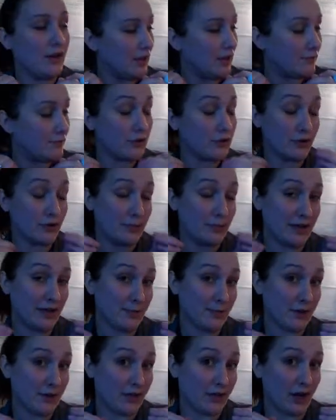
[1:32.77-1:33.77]
If you
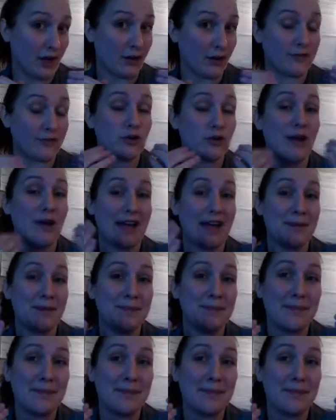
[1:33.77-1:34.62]
remember, though, if you had